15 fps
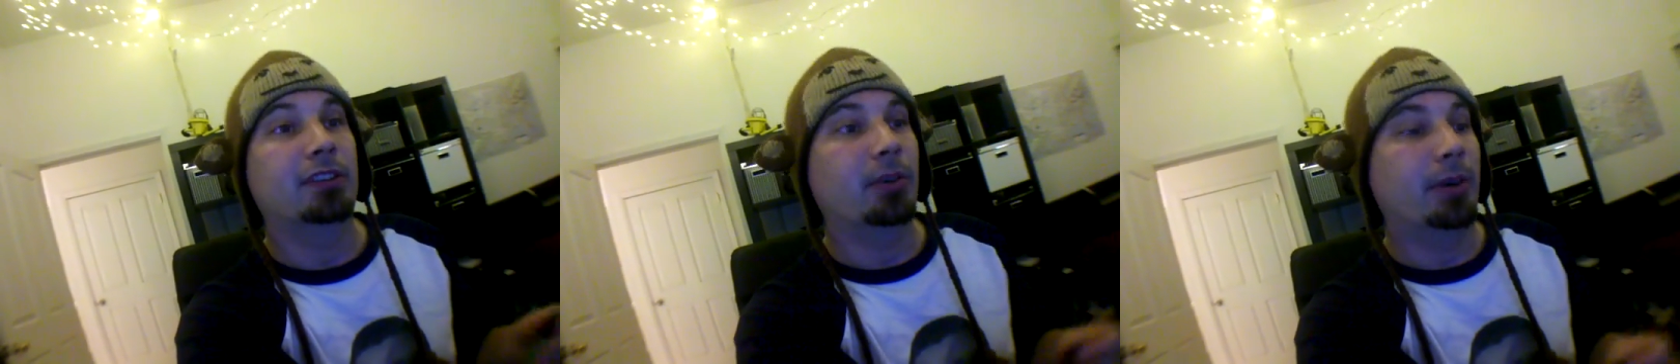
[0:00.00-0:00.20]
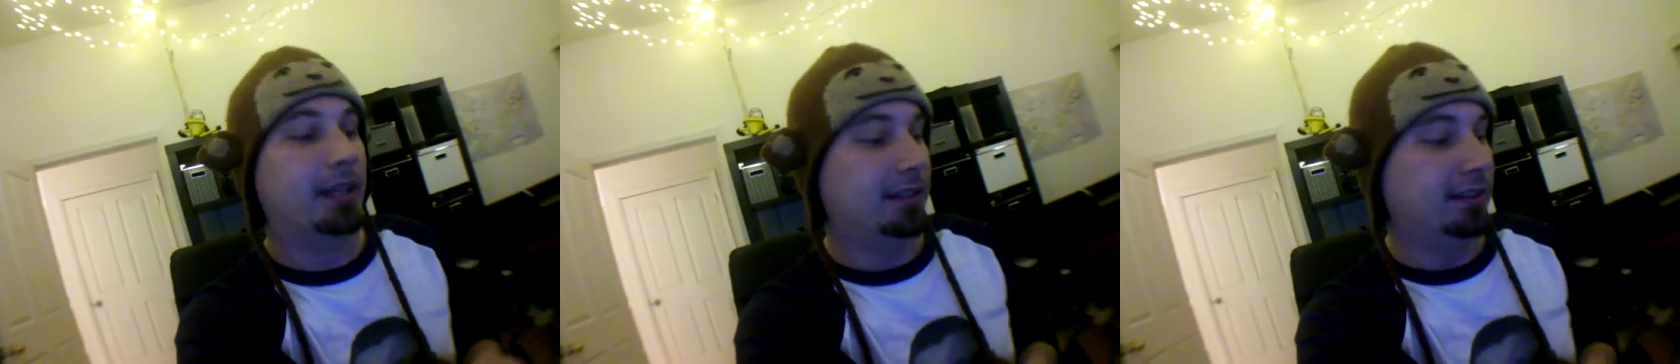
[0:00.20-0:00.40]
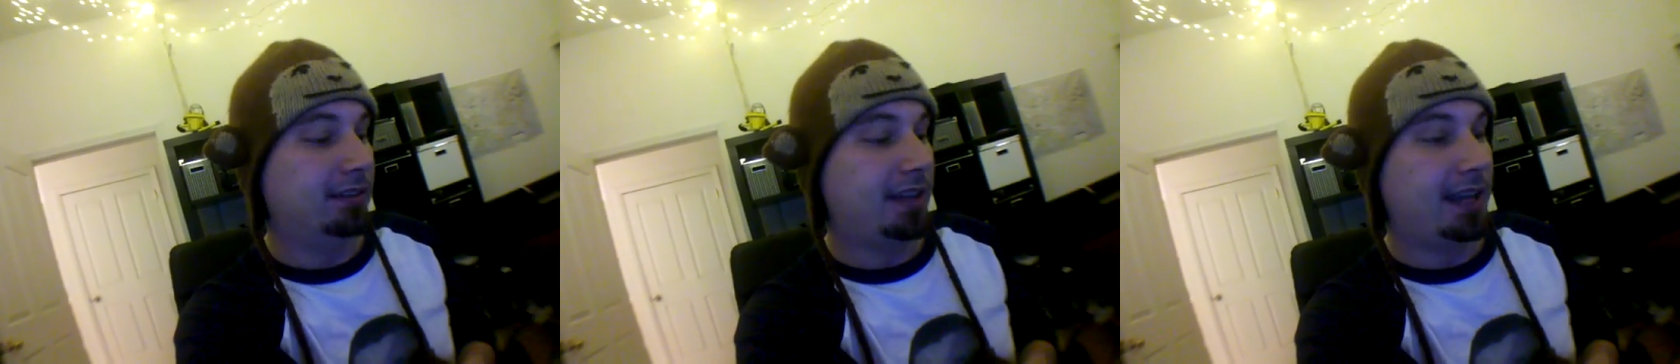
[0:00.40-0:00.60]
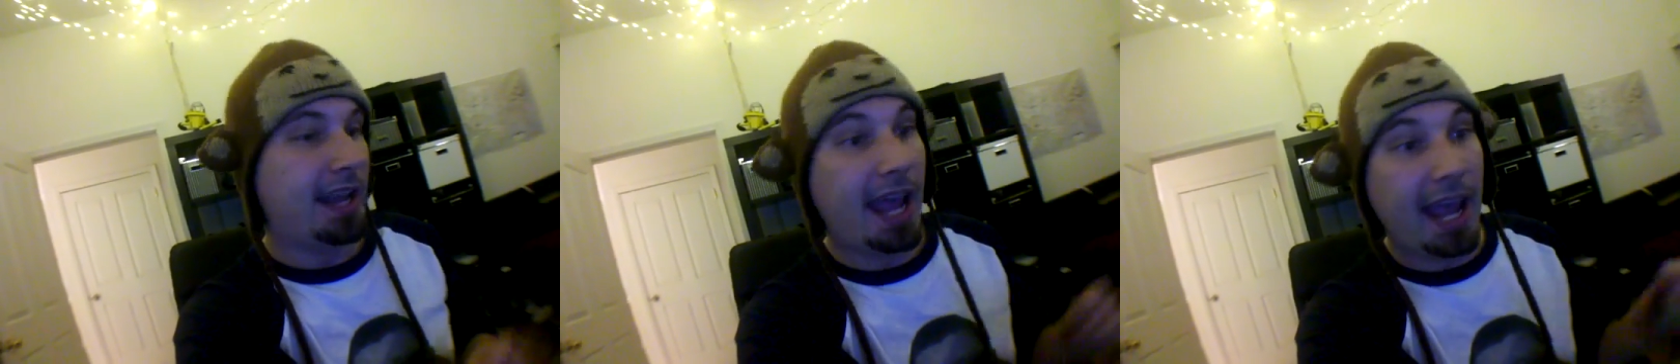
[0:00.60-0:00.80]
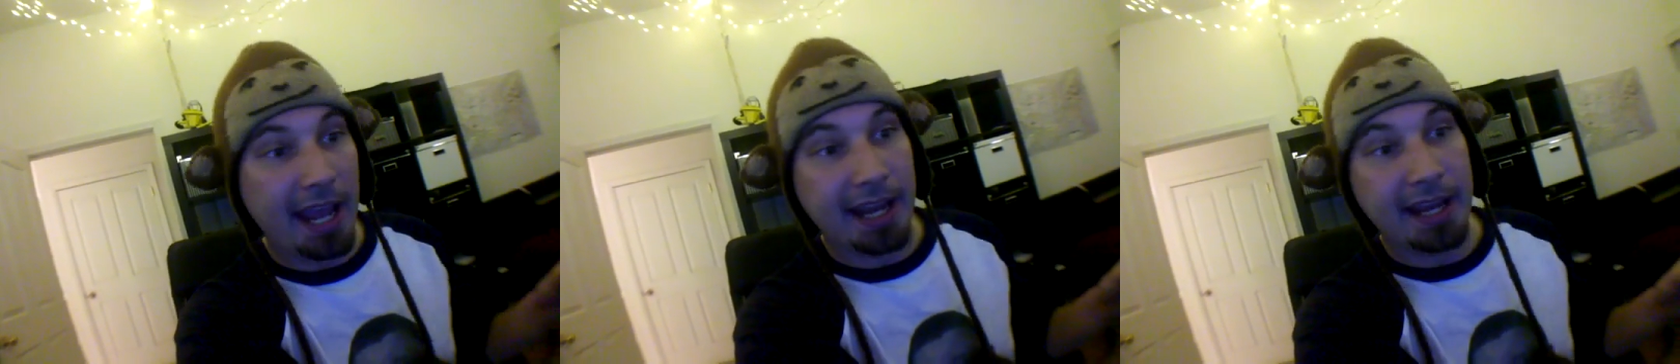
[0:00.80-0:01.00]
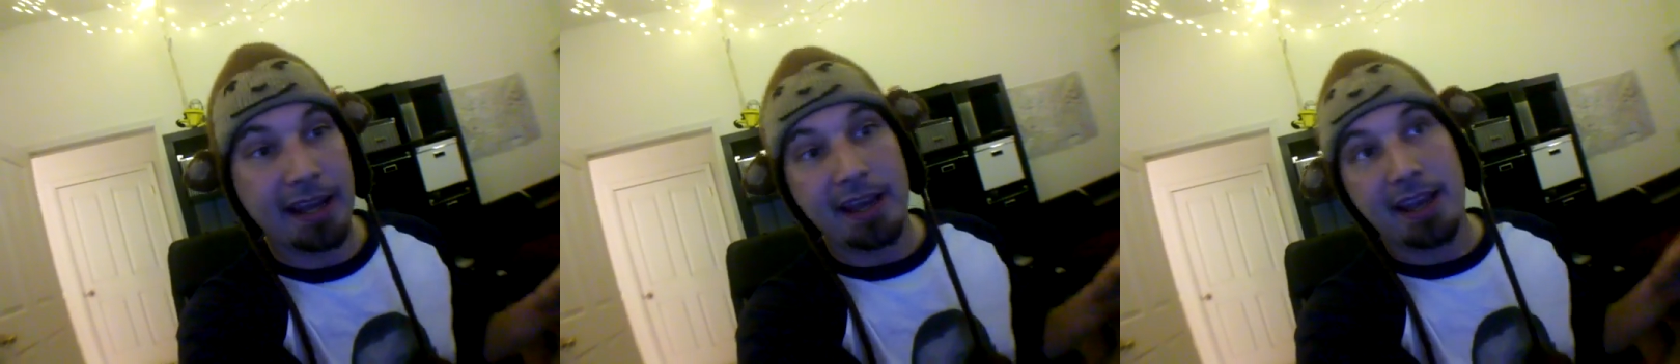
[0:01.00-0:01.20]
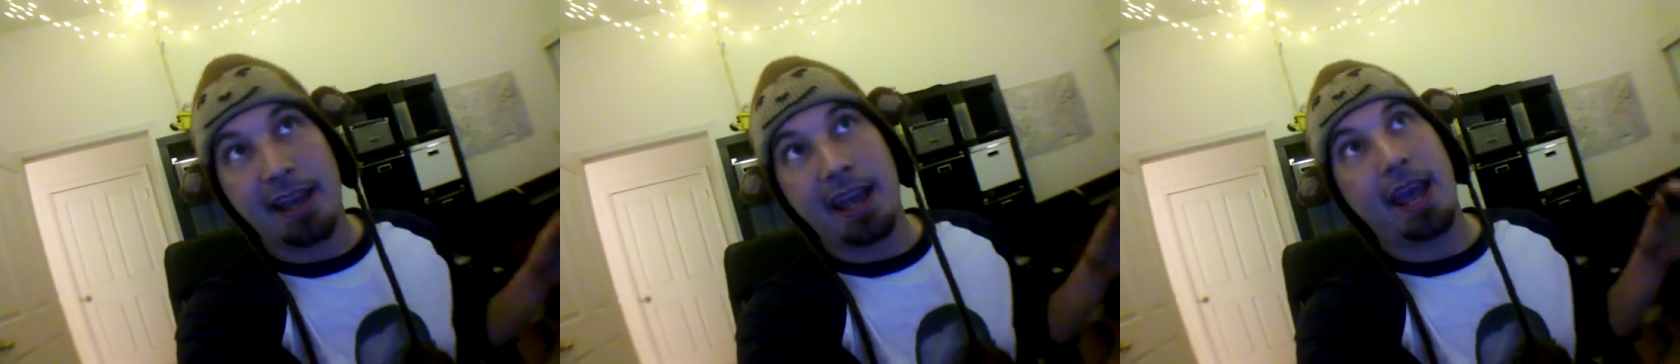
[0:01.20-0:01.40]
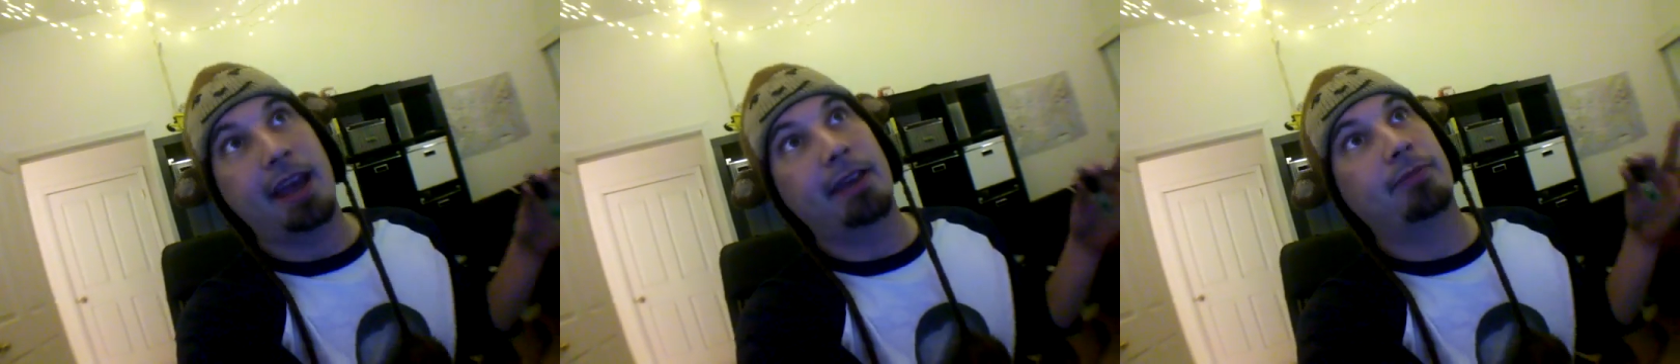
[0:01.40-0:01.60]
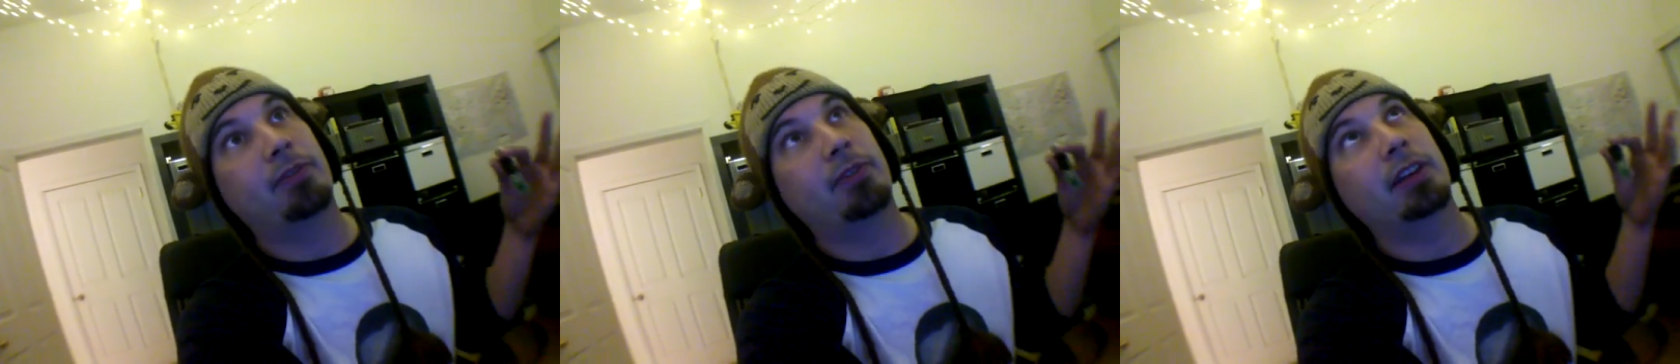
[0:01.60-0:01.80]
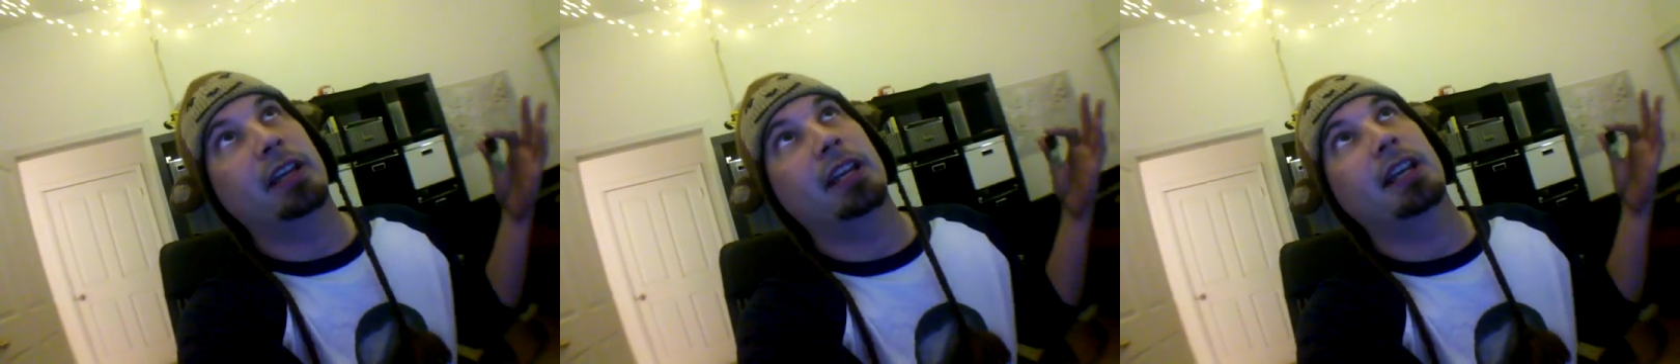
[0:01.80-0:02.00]
So I can say, hey,
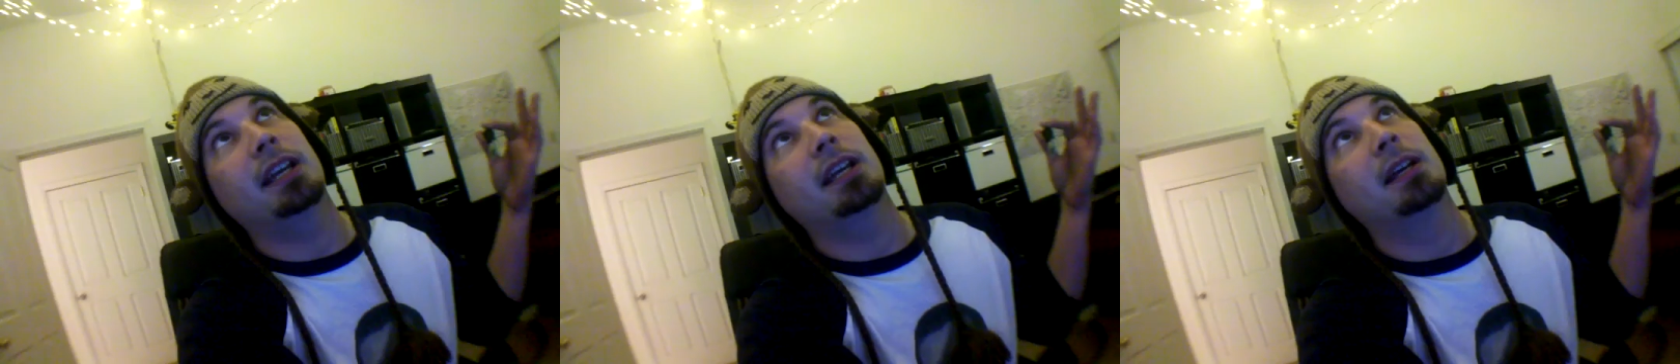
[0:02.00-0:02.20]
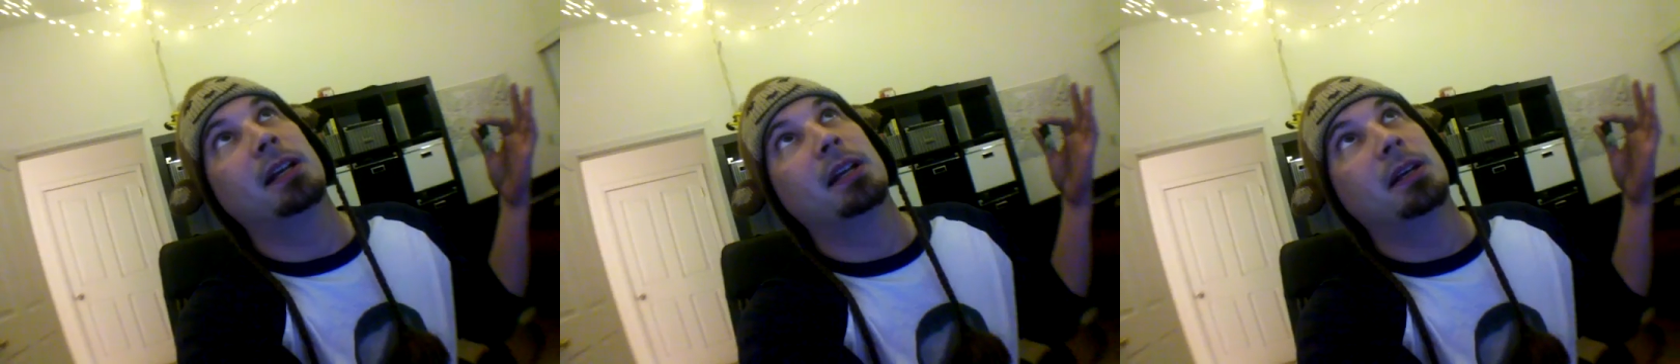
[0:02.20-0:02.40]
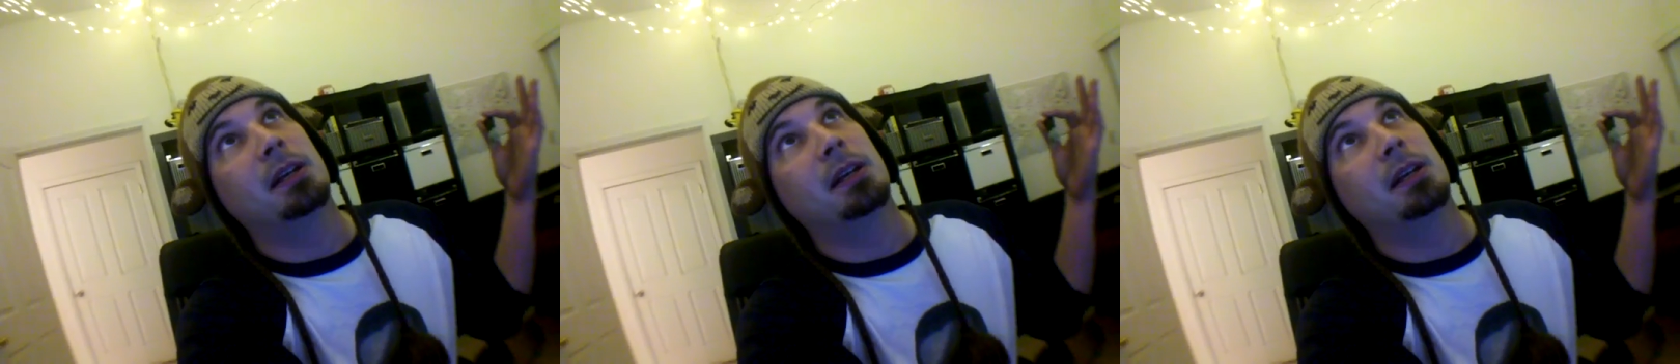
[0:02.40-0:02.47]
every